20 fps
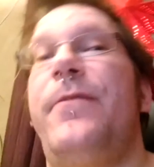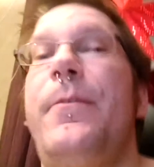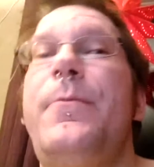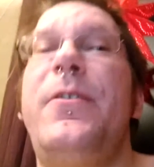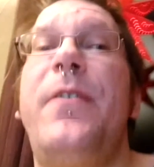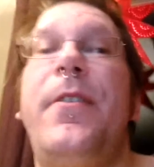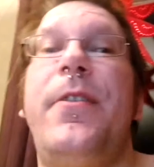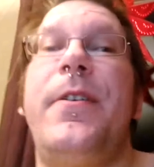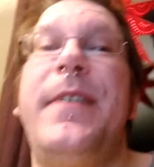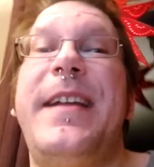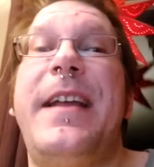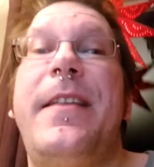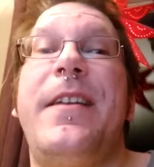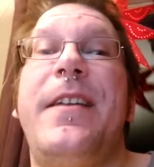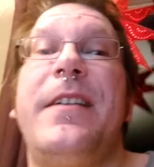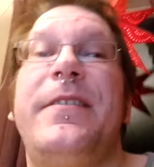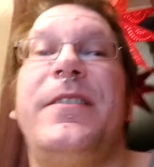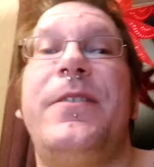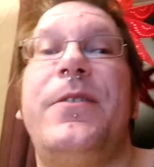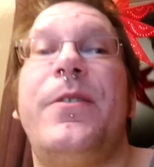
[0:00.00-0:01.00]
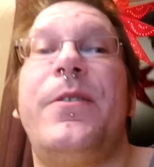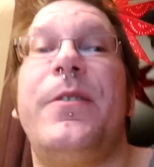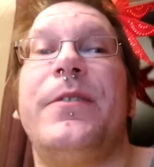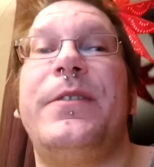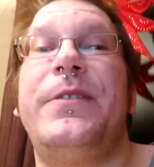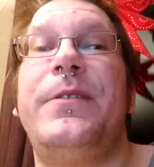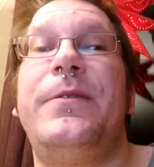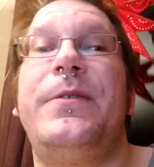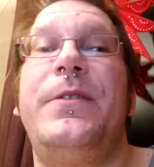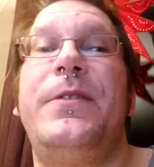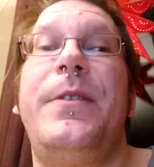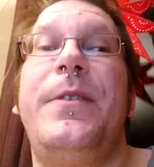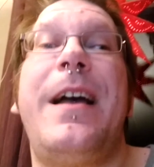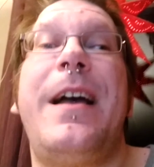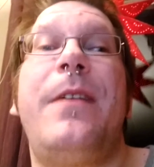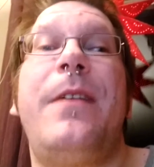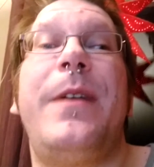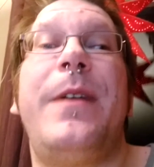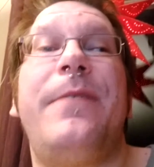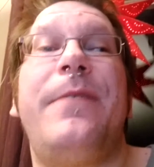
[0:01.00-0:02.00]
from your 38,000 euros, you
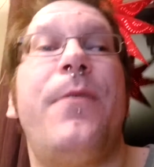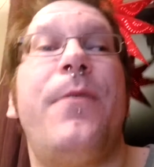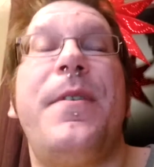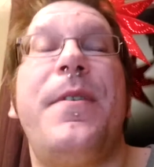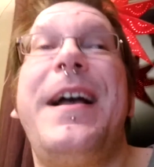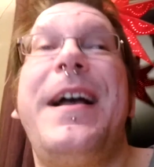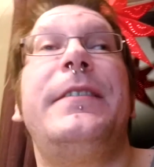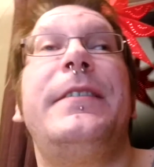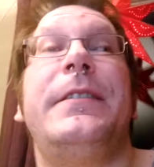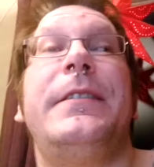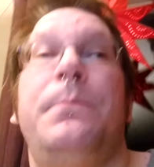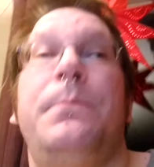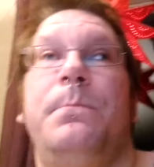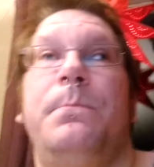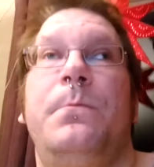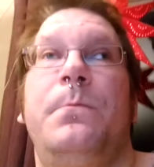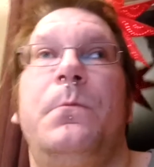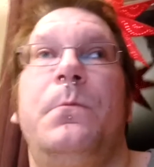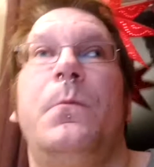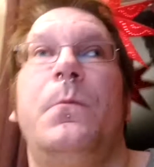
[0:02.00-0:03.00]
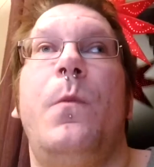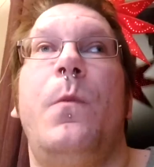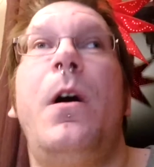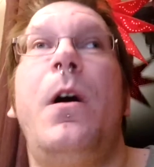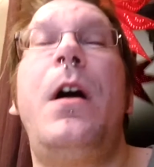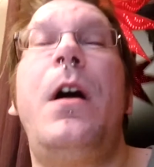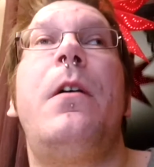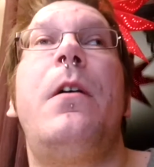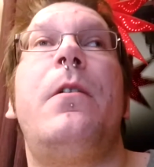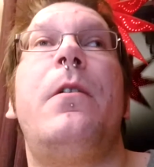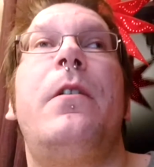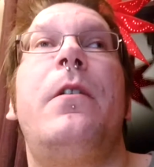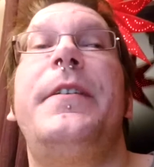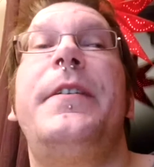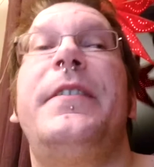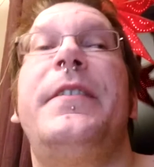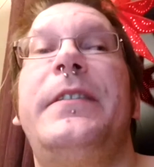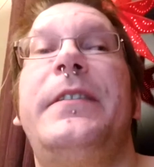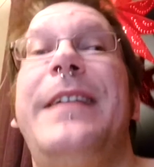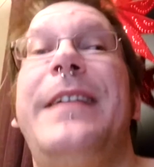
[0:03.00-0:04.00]
count away 4,000. Oh,
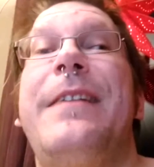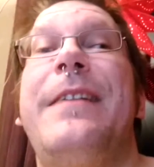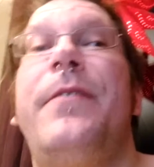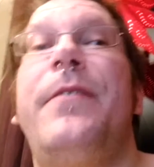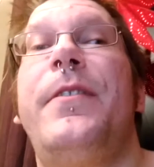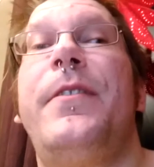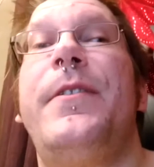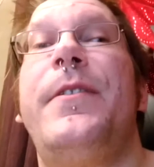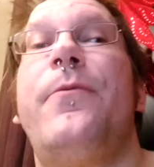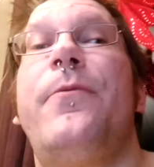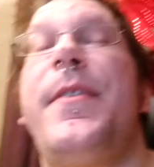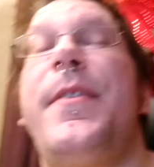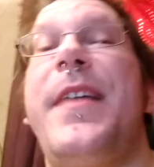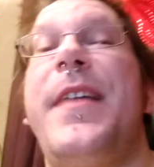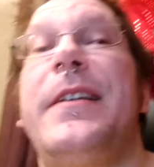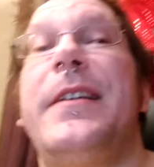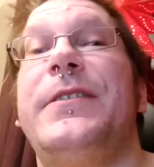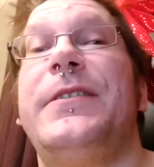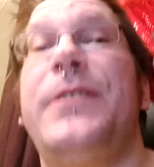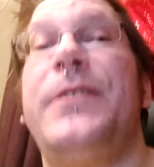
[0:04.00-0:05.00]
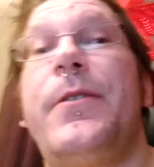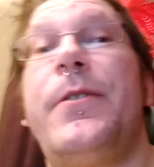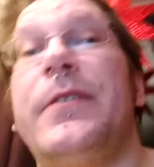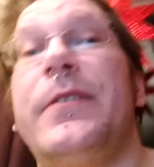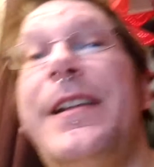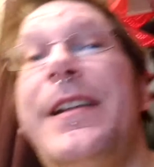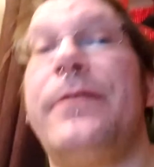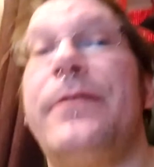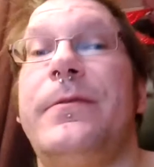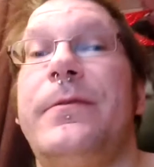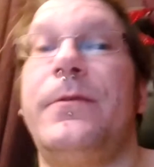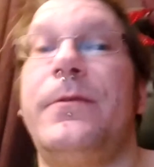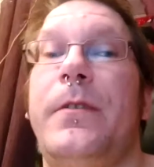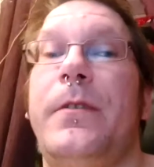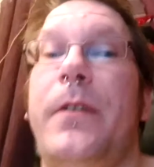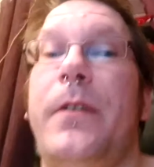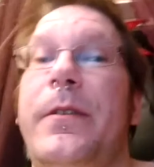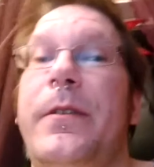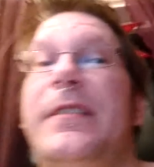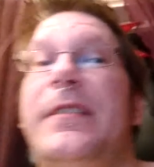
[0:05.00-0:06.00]
you still have 34,000 euros left.
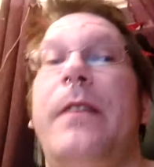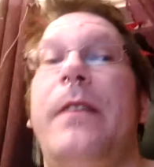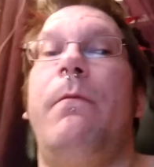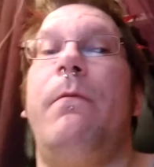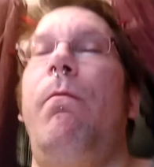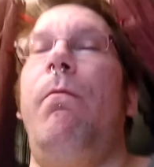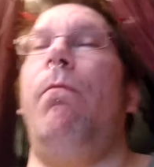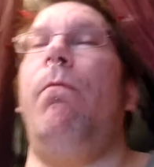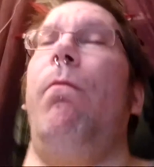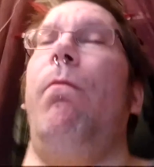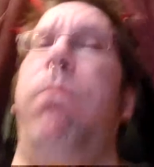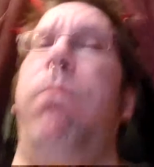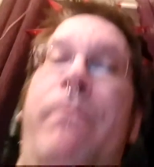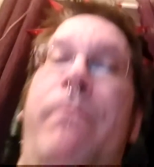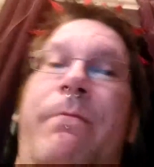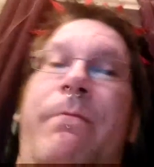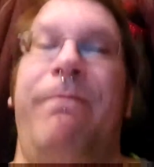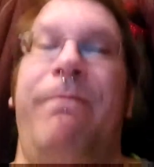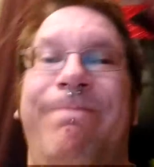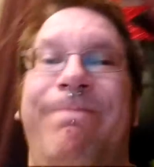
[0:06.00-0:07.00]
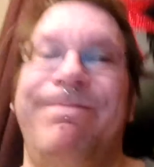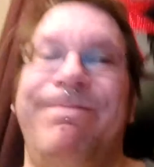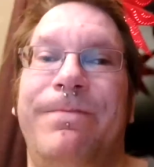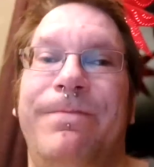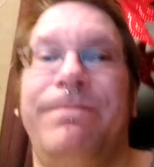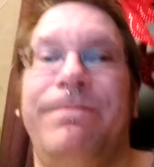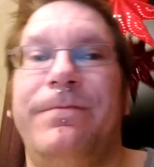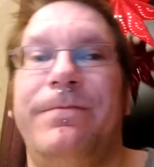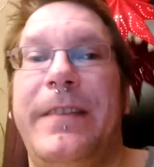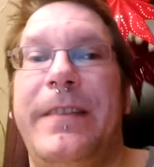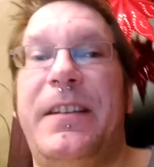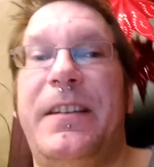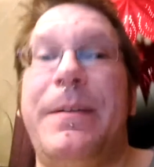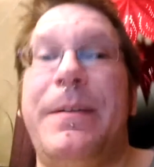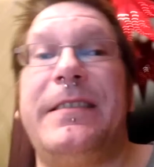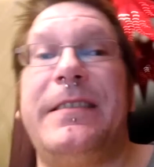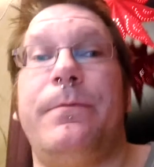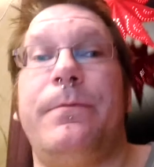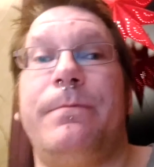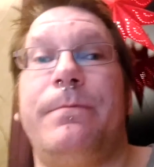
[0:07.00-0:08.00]
It's a
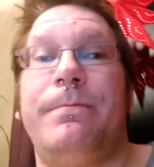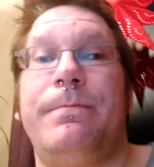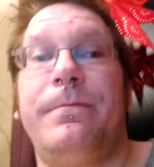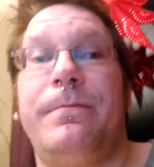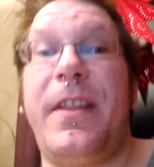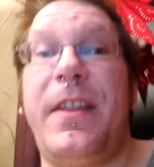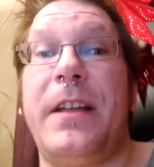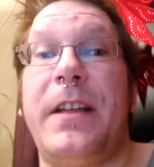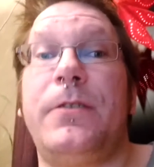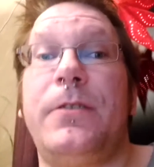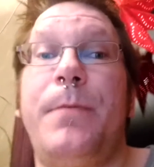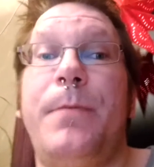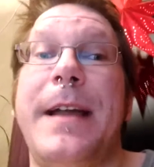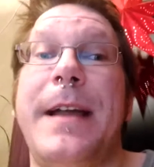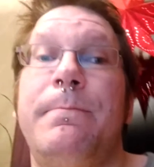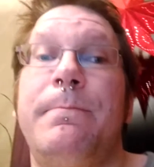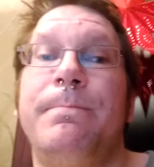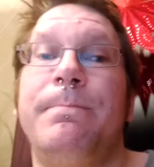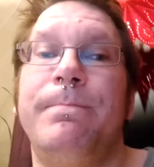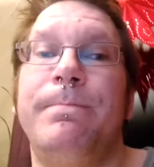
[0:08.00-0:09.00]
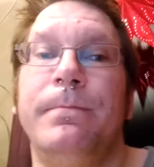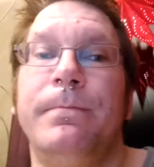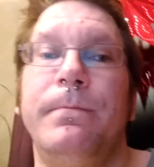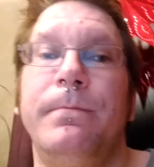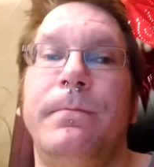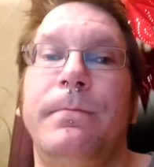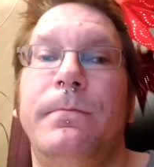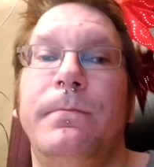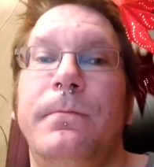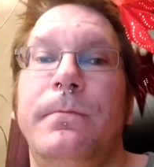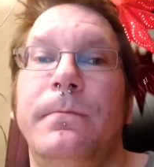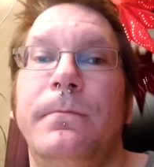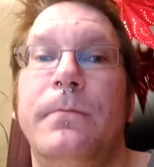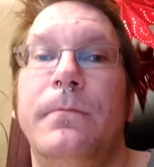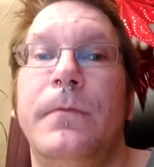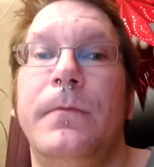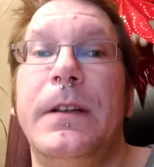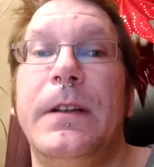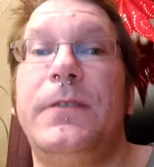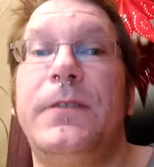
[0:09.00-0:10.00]
expensive thing to buy.
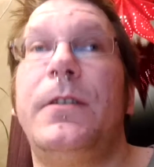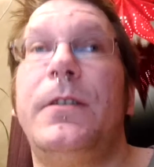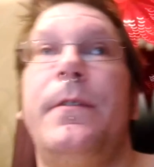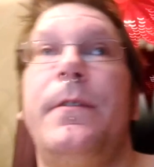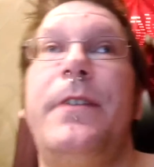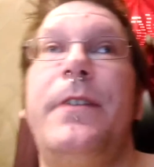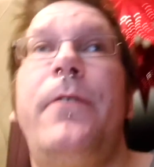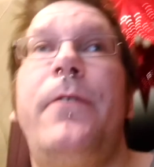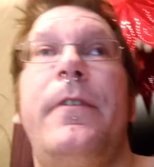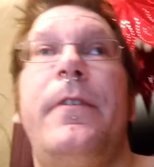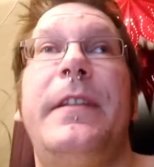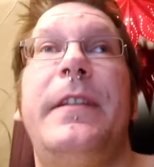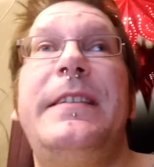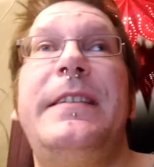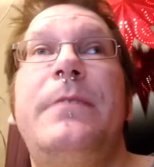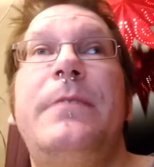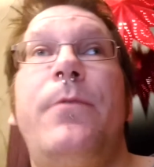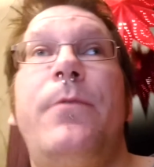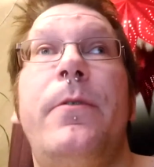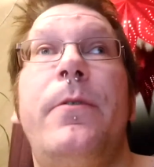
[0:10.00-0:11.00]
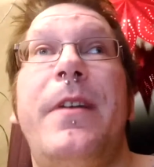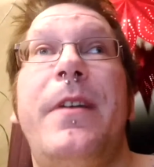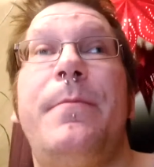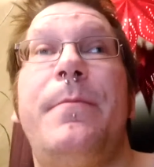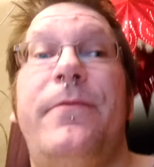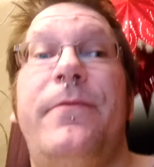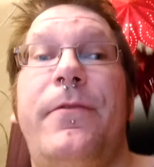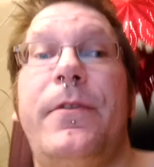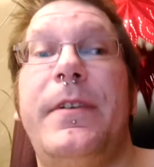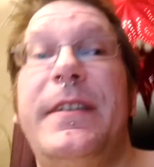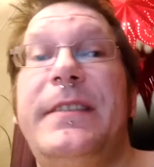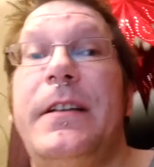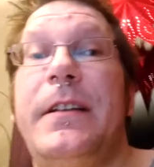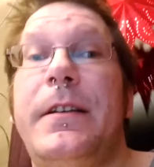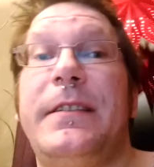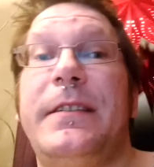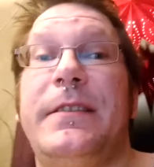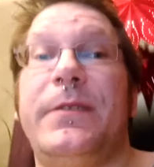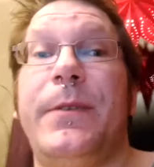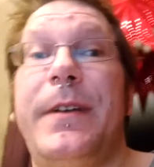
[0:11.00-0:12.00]
So therefore, the leasing program for
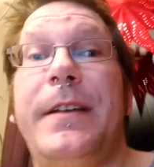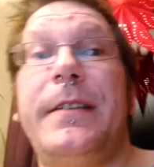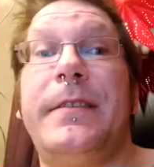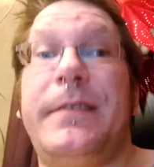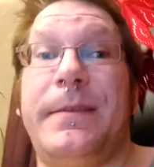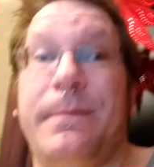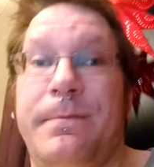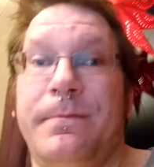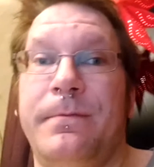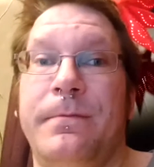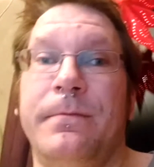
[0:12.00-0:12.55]
Nissan in Sweden is,